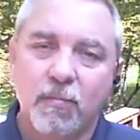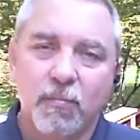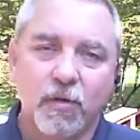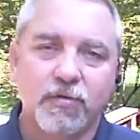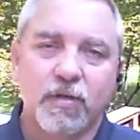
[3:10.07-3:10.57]

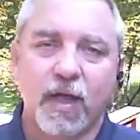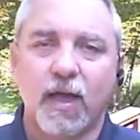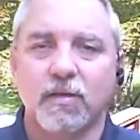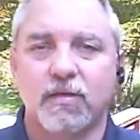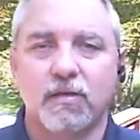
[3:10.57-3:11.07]
Most of the
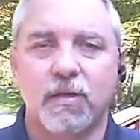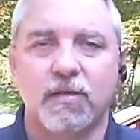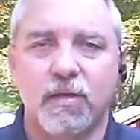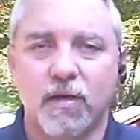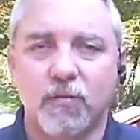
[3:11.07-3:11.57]
houses in
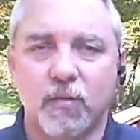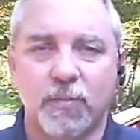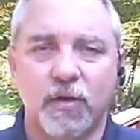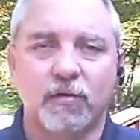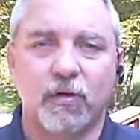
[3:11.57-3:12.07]
this area were
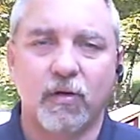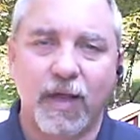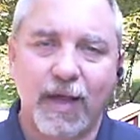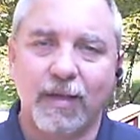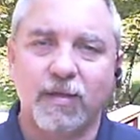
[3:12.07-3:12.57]
built on
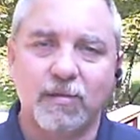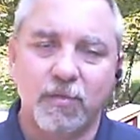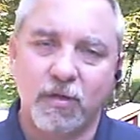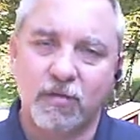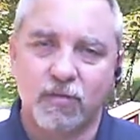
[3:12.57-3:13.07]
alleys
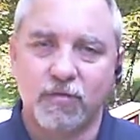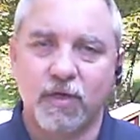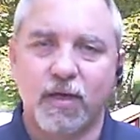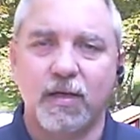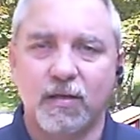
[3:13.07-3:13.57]
because there's
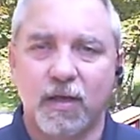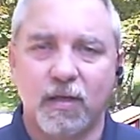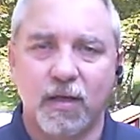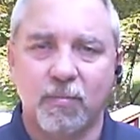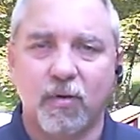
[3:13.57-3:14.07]
not a
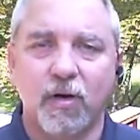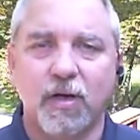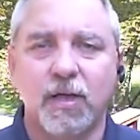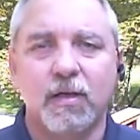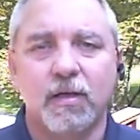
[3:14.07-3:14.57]
lot of
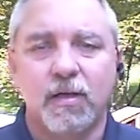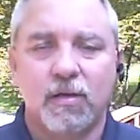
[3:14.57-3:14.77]
parking.